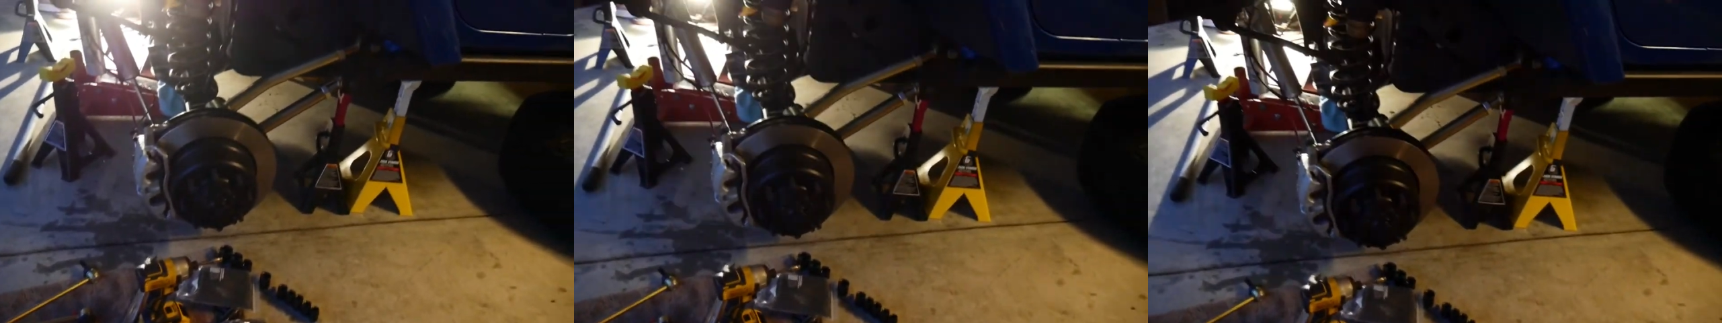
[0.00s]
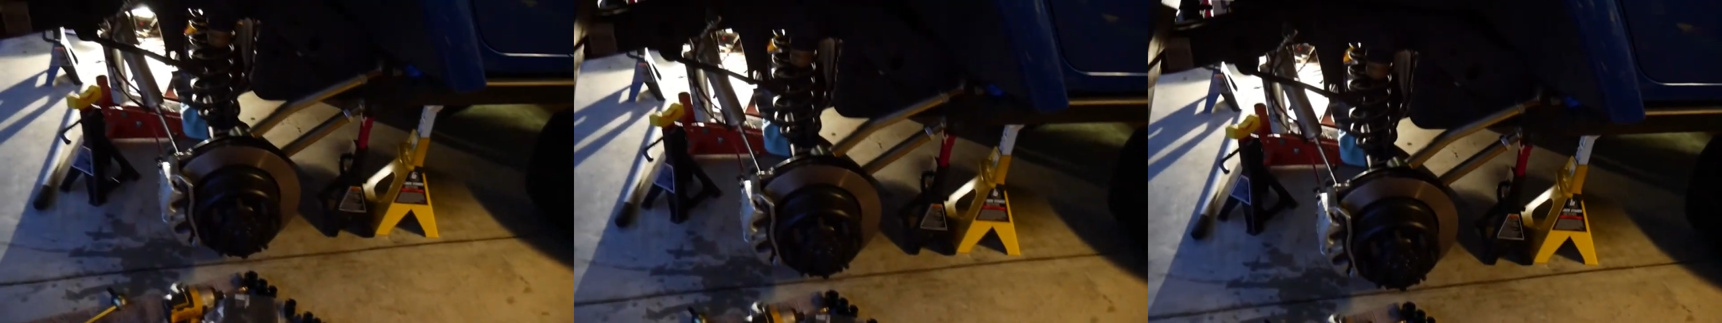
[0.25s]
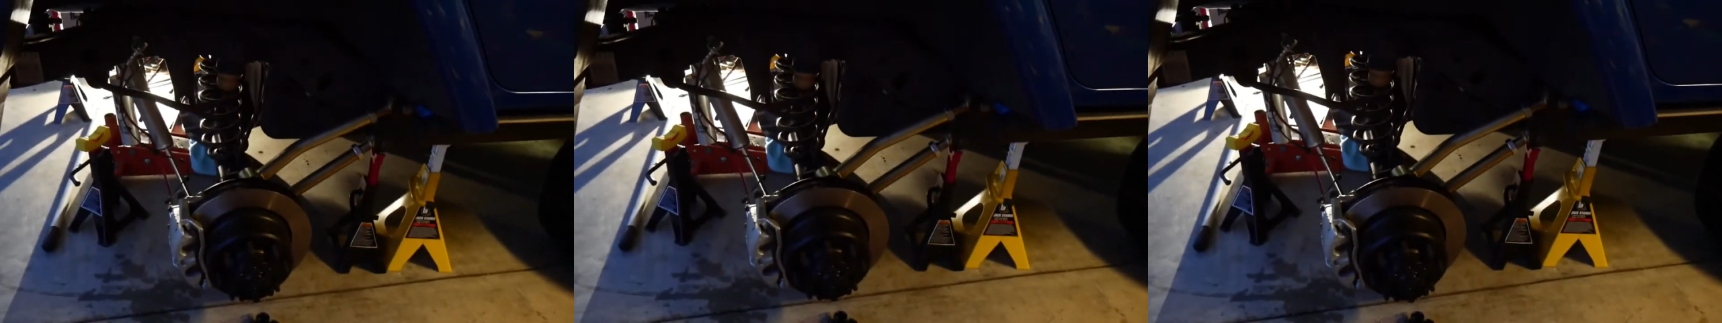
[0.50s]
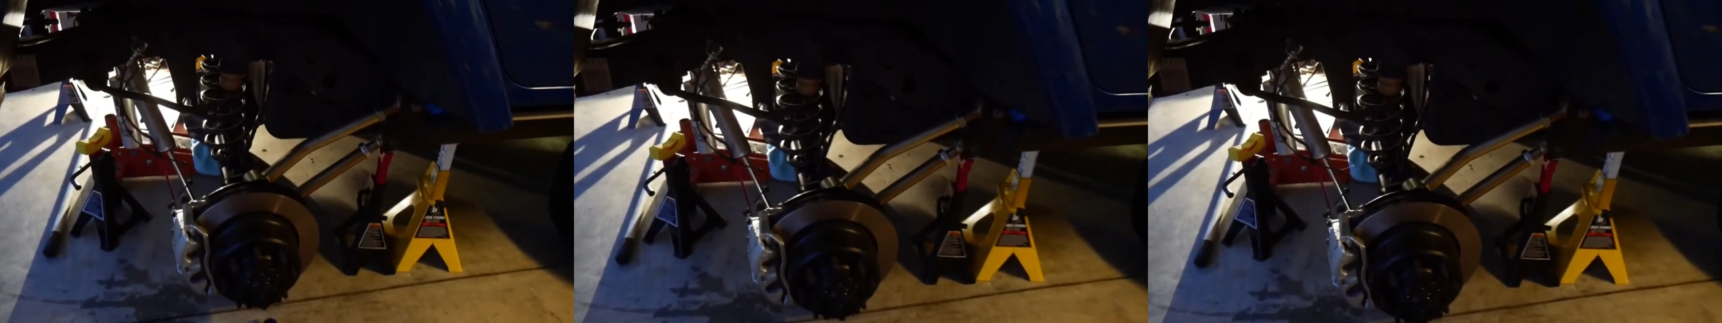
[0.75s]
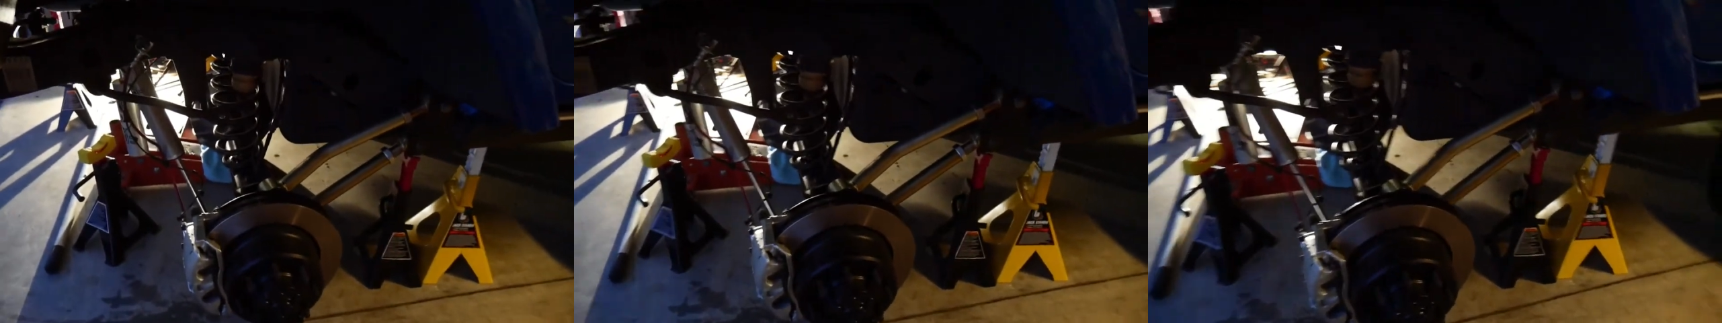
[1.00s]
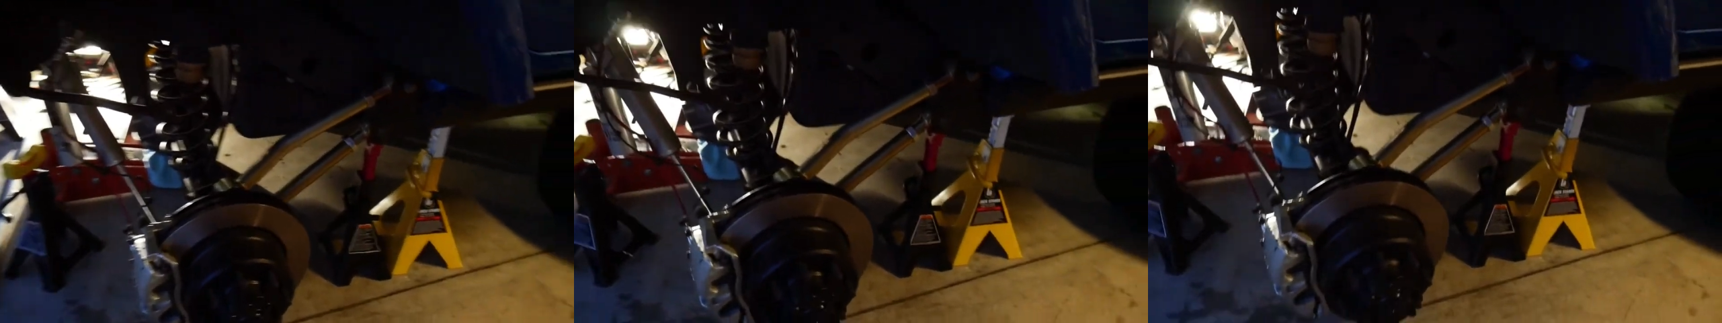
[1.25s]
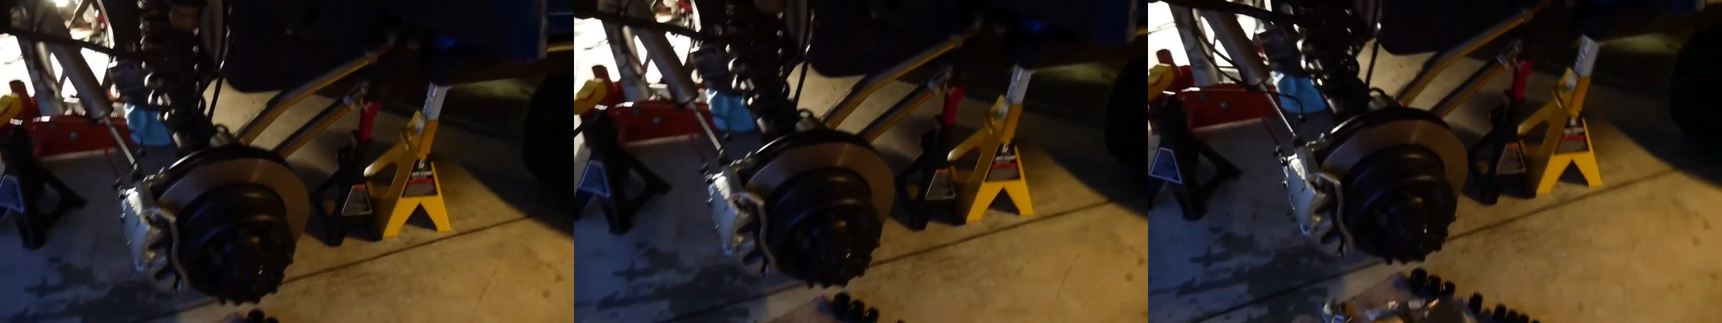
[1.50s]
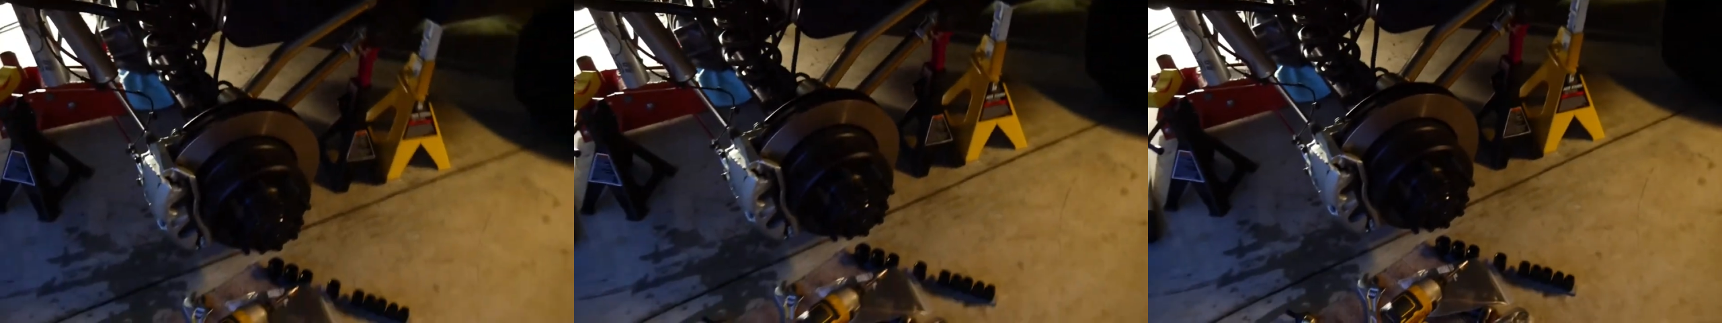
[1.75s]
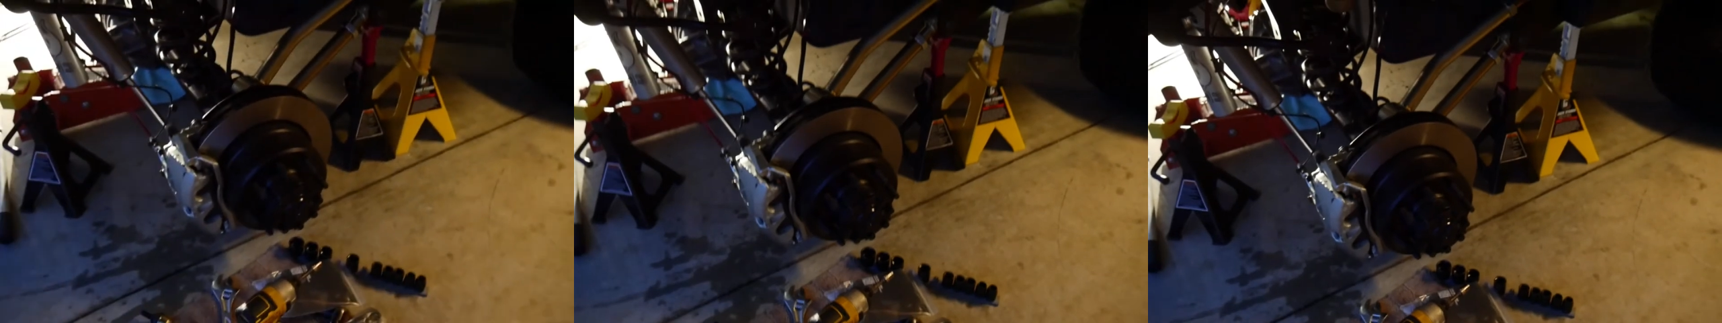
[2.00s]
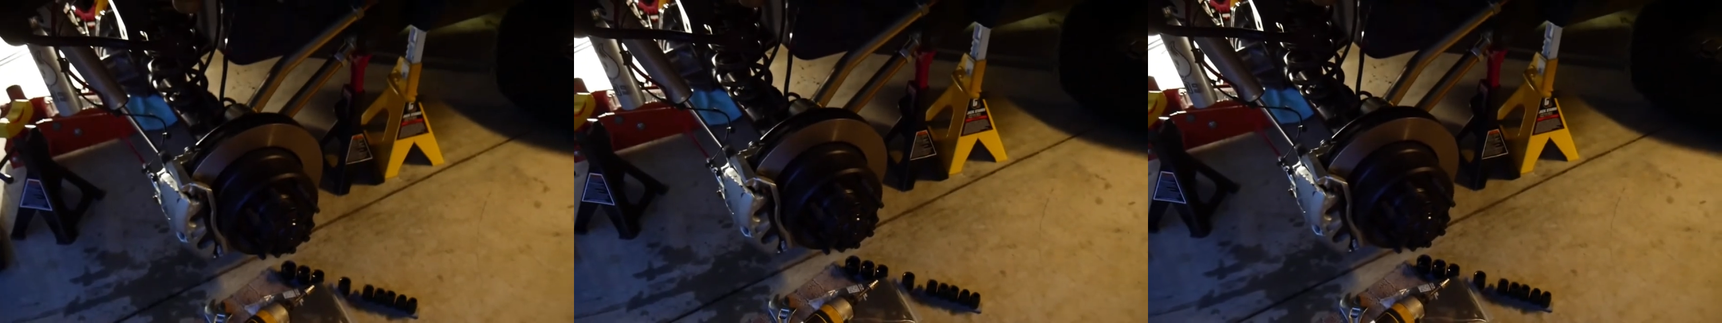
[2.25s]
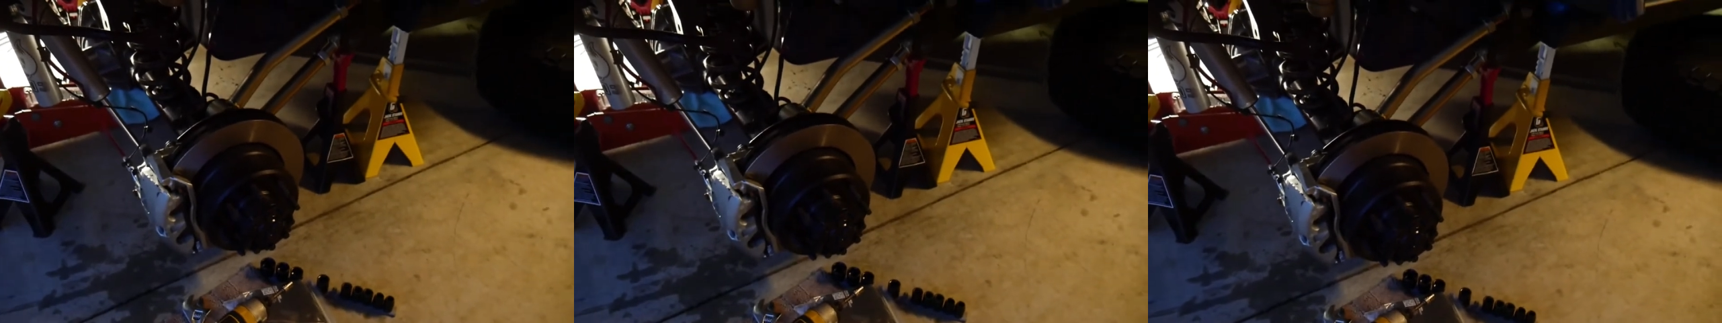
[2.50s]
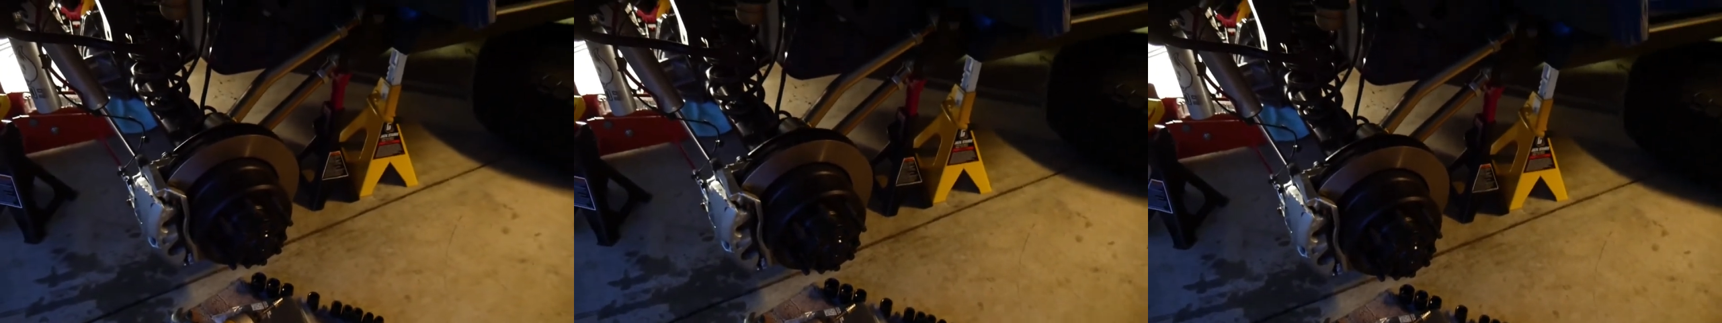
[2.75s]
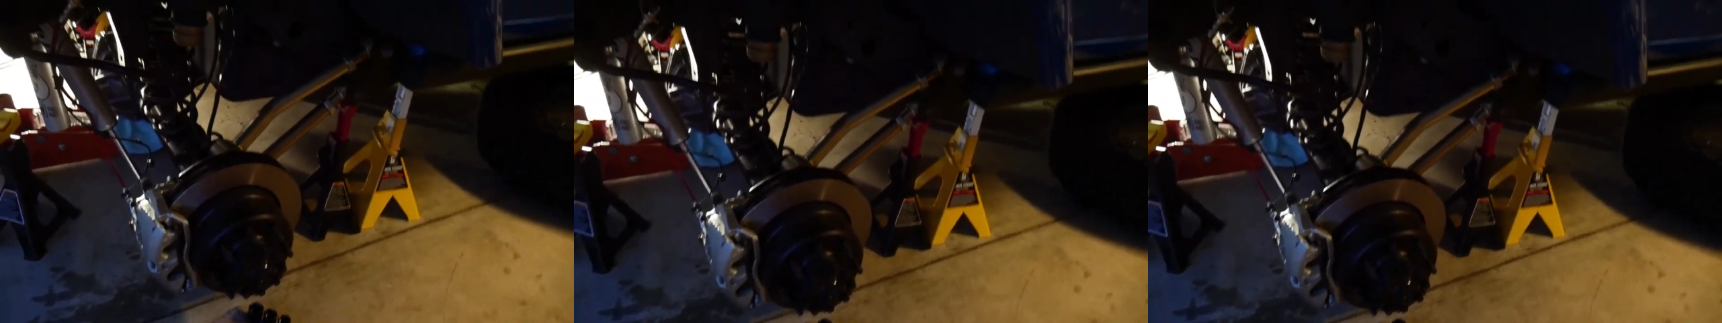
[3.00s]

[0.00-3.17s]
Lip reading: (no speaker visible)